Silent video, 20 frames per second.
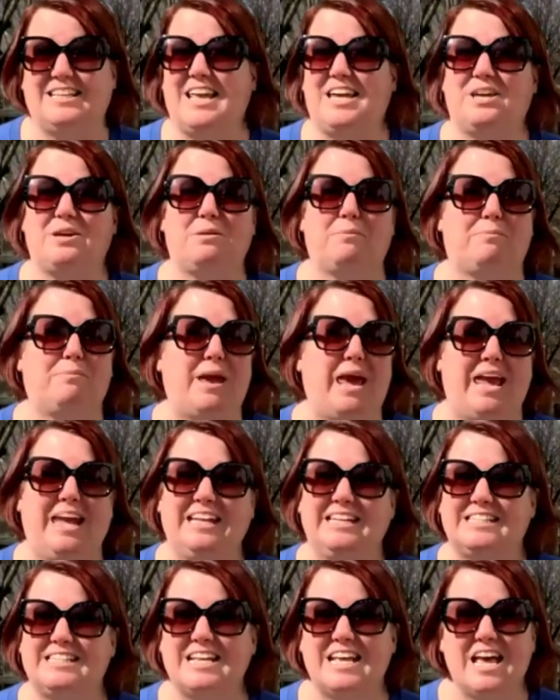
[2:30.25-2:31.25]
They can
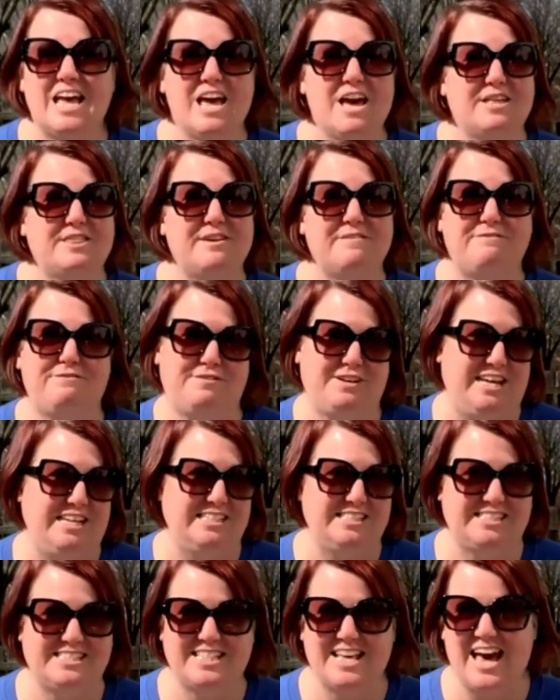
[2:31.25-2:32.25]
paint the
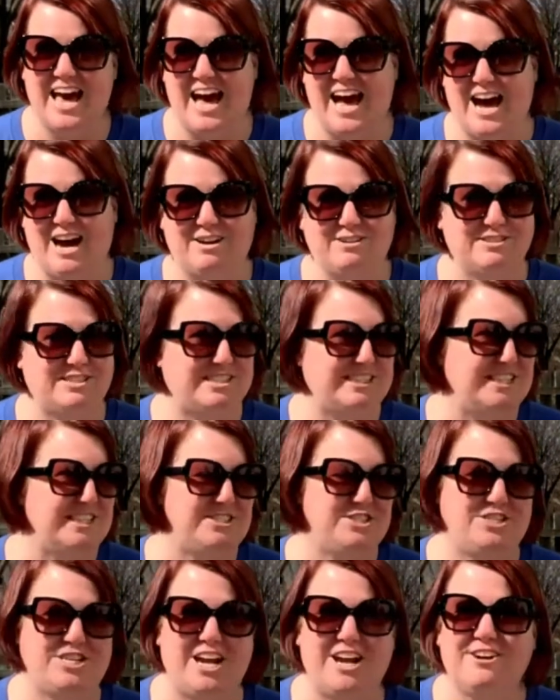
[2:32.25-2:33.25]
fence, the house, the
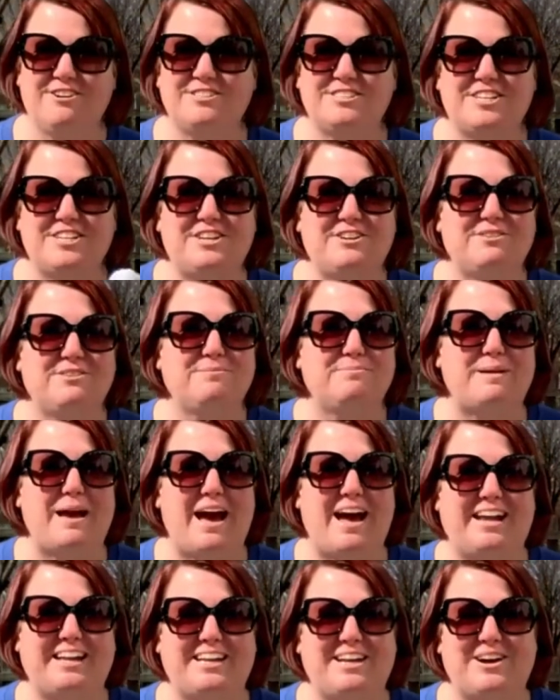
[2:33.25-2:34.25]
chairs on your
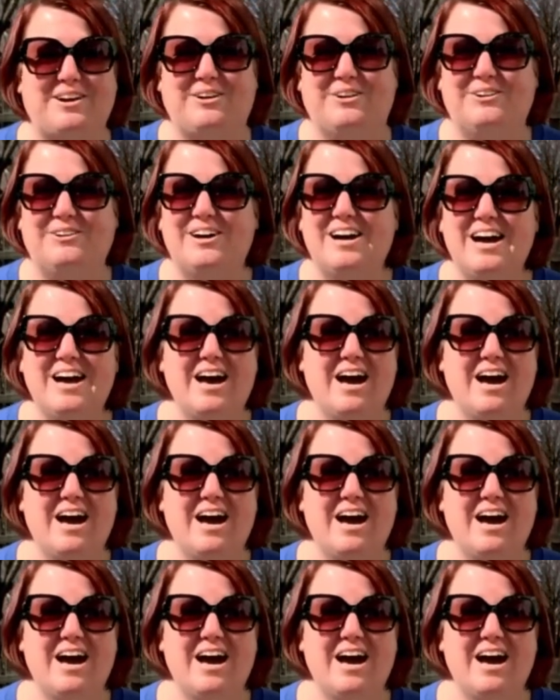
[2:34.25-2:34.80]
patio,